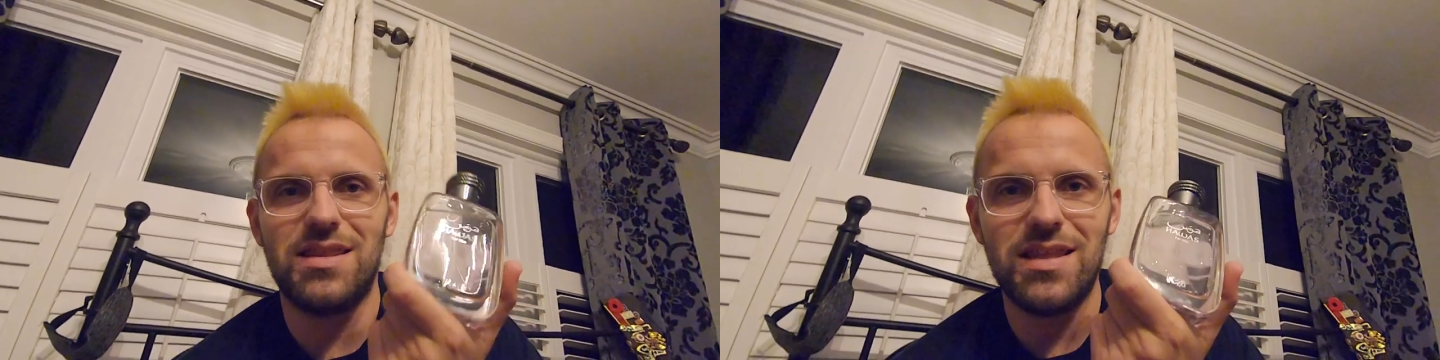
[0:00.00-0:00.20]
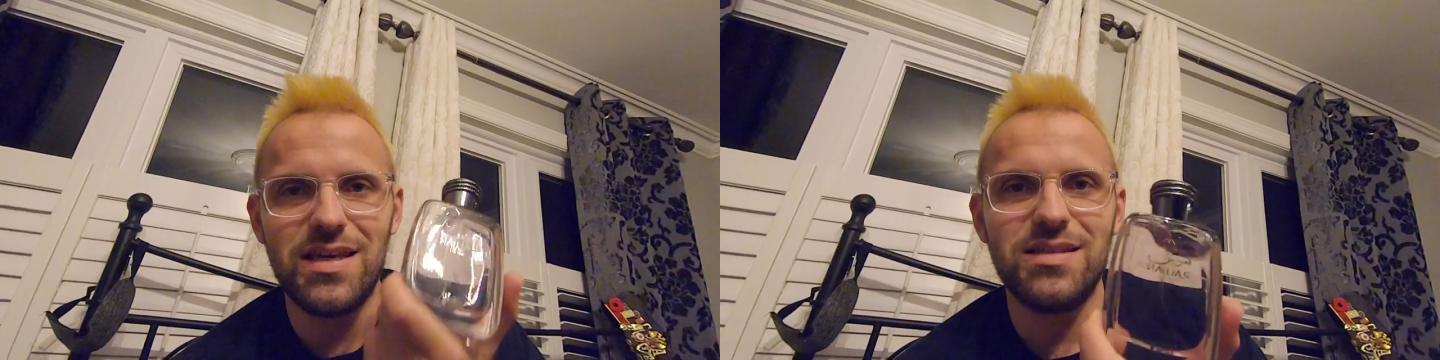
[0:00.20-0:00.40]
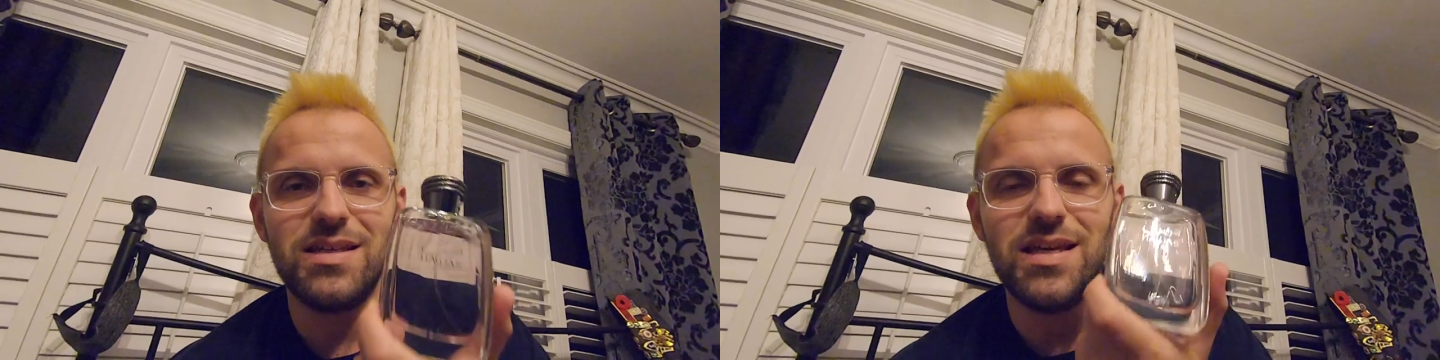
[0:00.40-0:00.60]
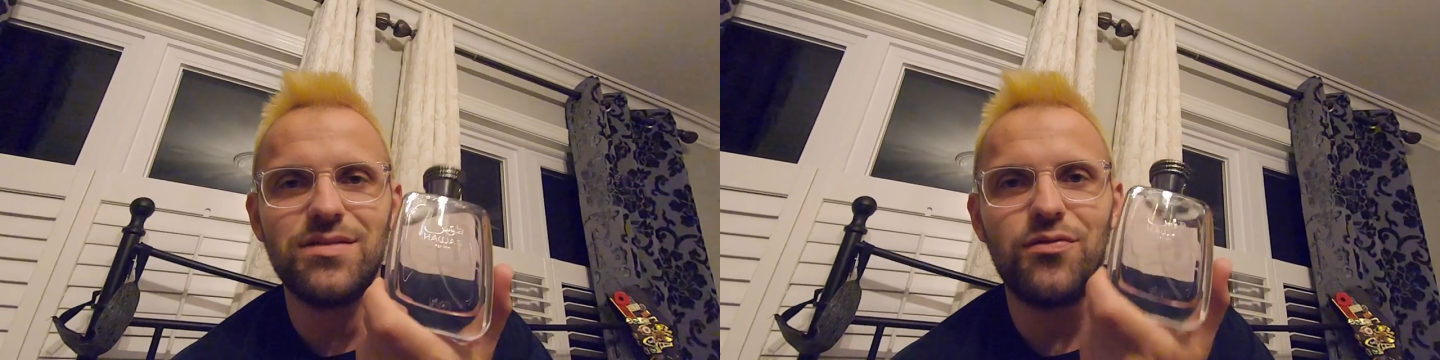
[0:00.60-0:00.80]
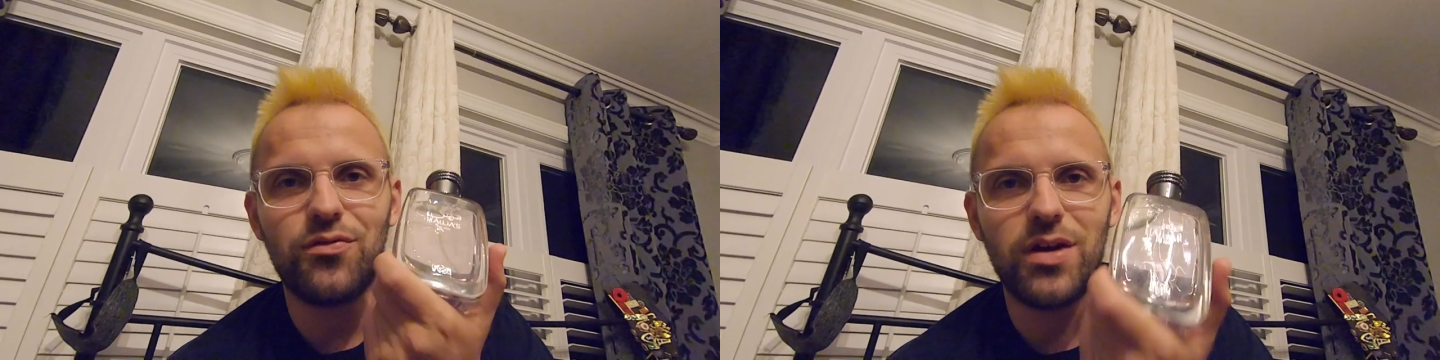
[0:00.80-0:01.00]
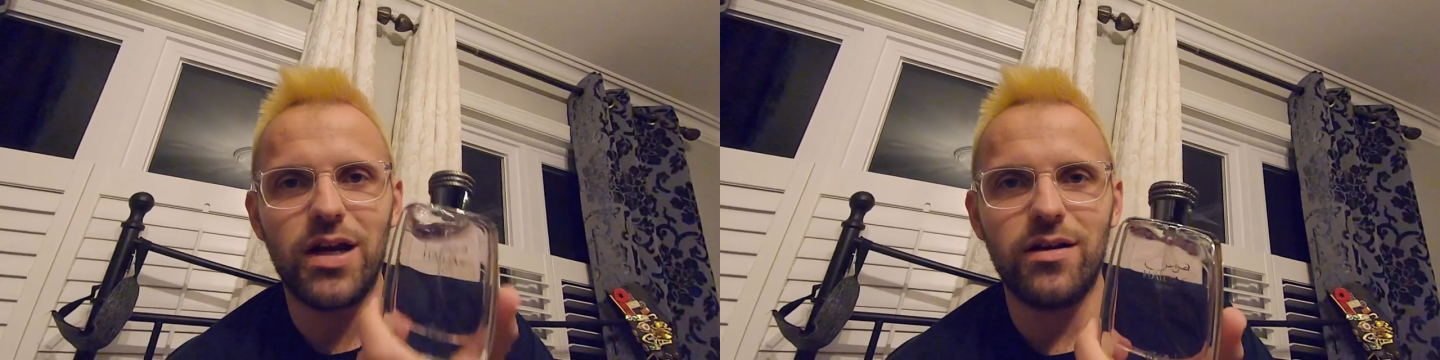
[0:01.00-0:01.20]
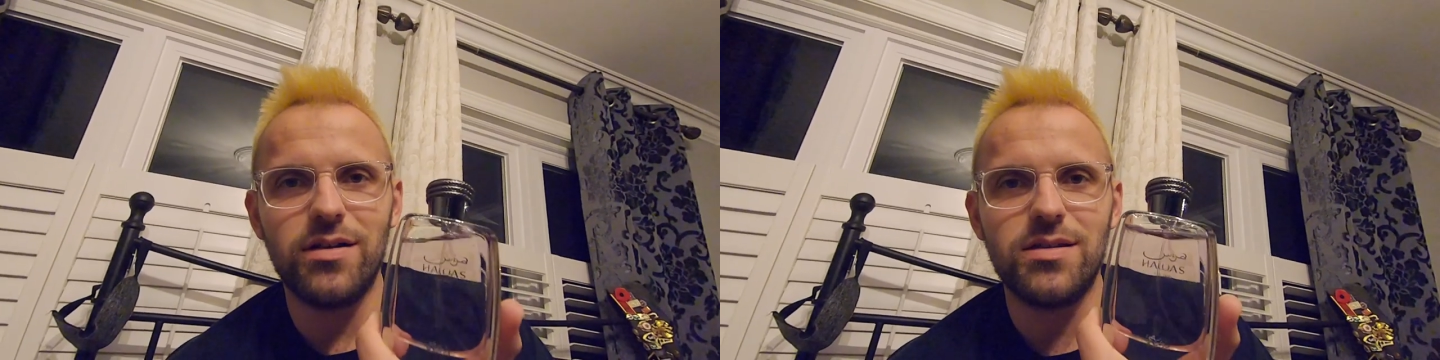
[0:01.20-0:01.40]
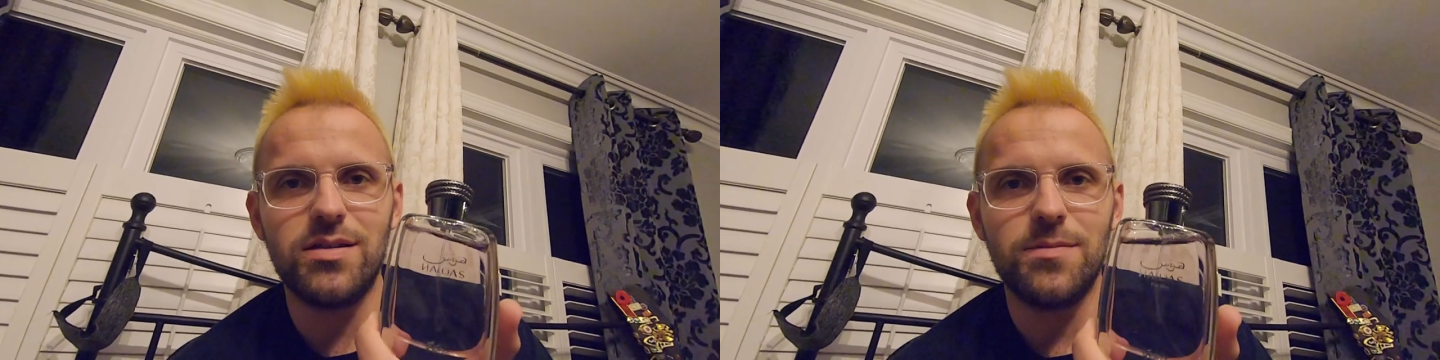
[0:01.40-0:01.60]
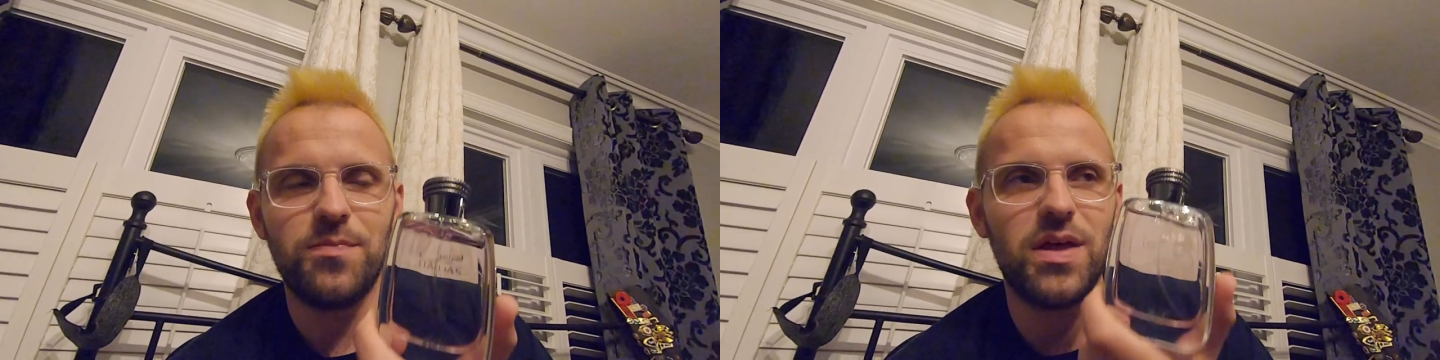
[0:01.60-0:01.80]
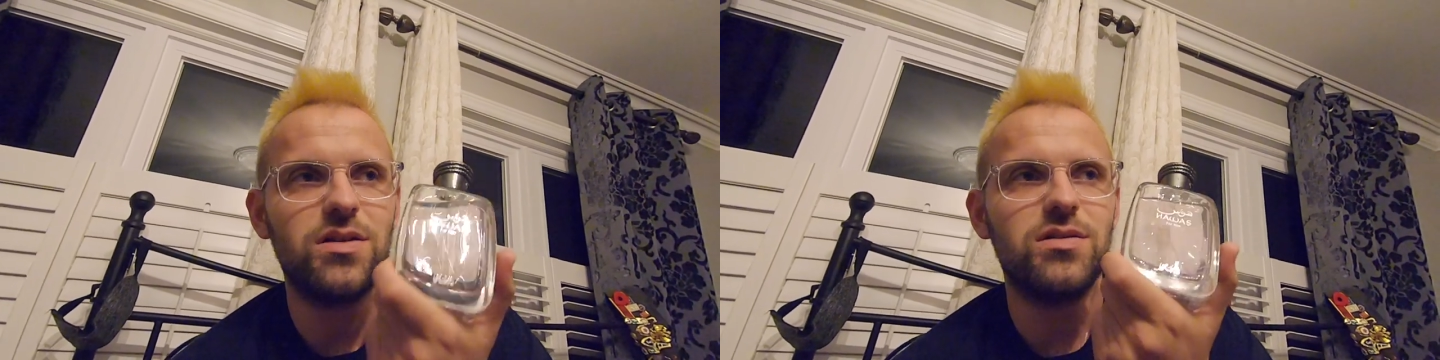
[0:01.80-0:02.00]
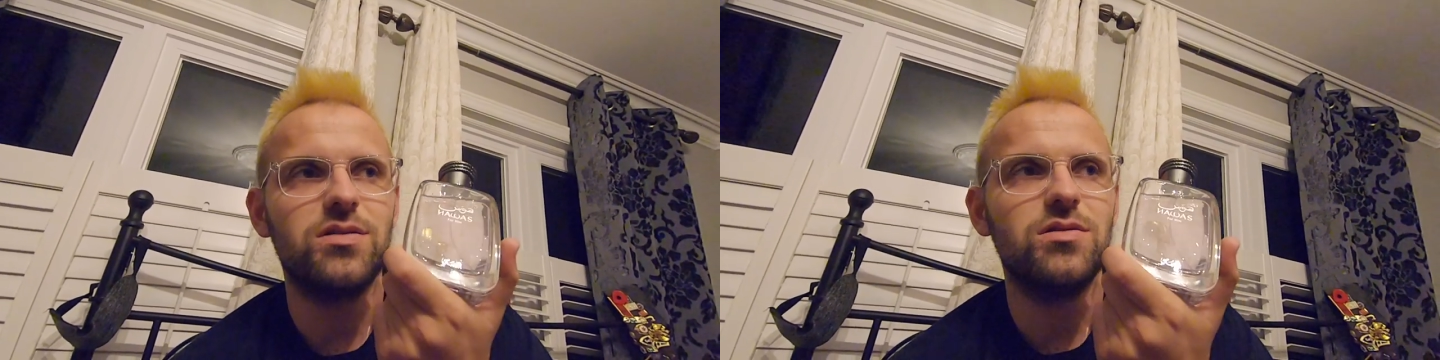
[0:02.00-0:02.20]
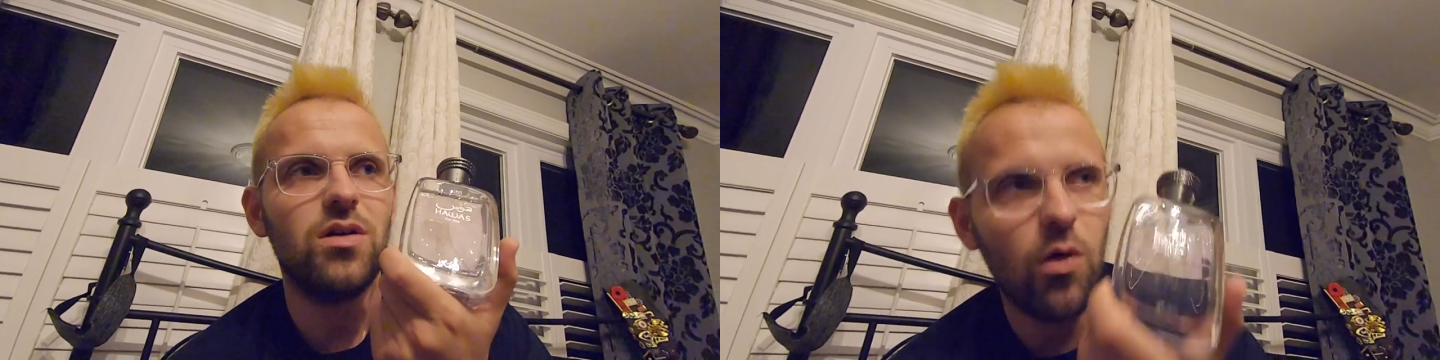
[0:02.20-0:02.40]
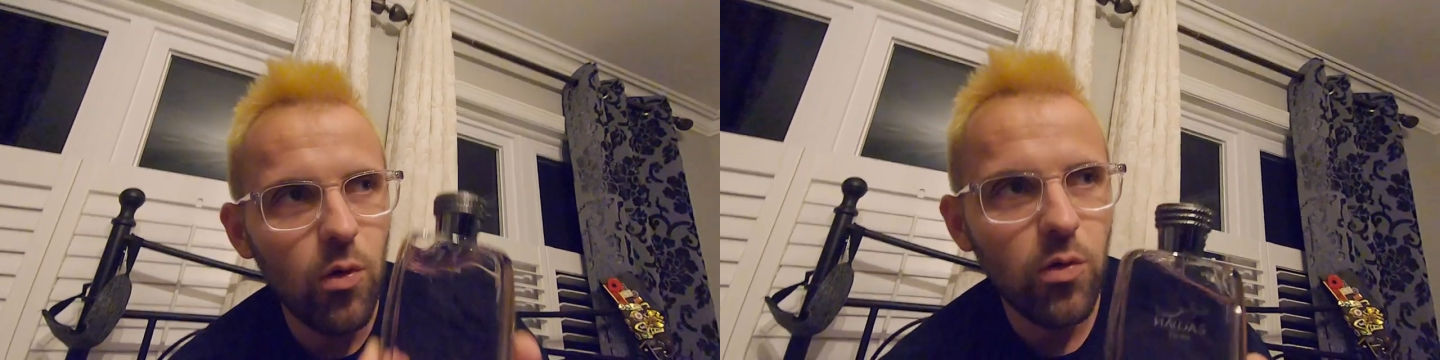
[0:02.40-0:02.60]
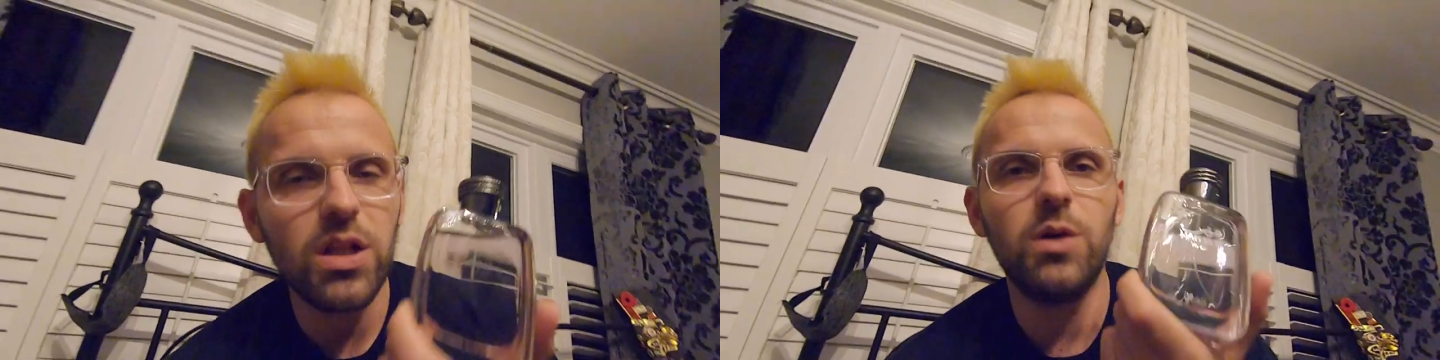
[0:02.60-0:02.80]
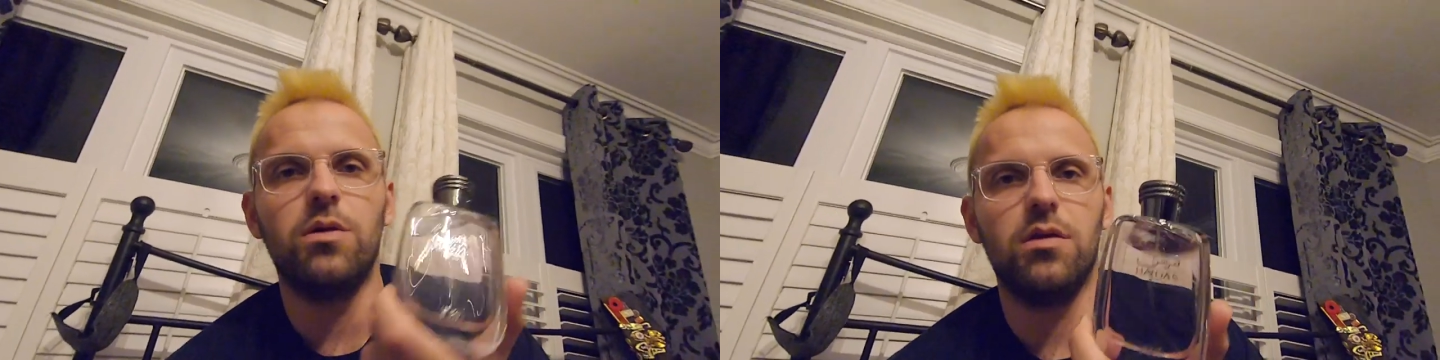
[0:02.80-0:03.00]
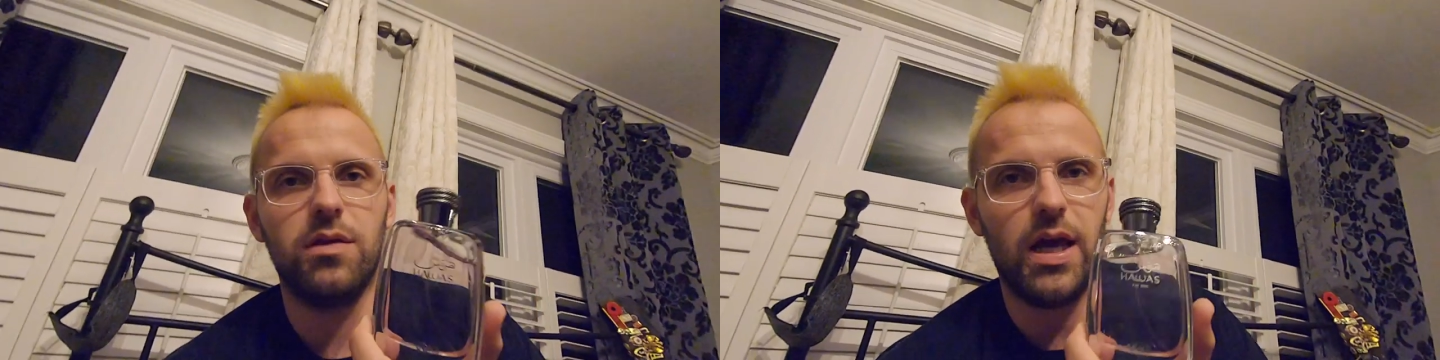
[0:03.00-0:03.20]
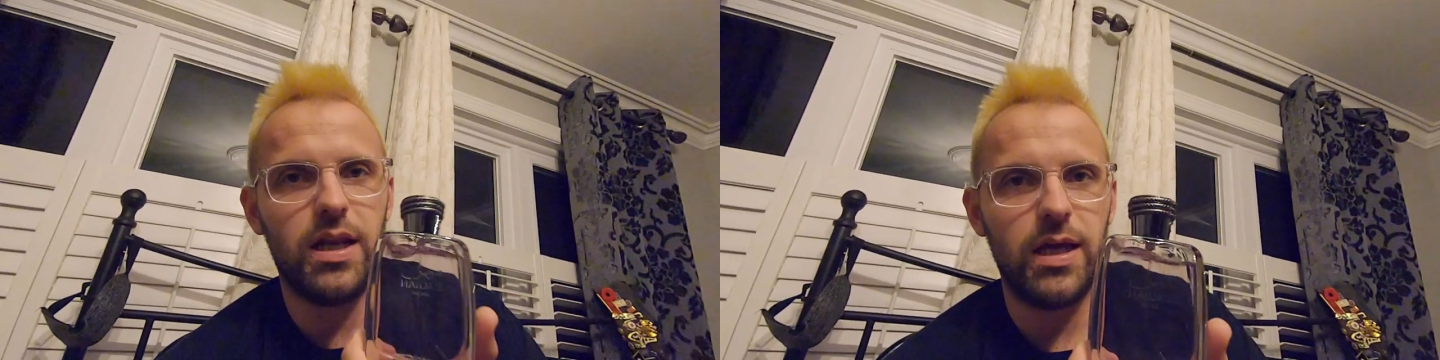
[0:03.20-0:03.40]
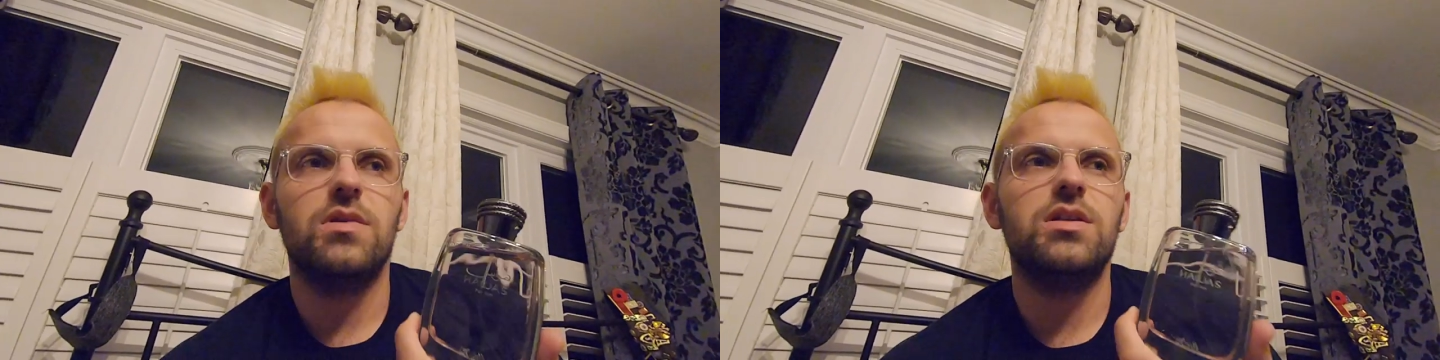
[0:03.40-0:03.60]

this is a fragrance that is totally worth getting.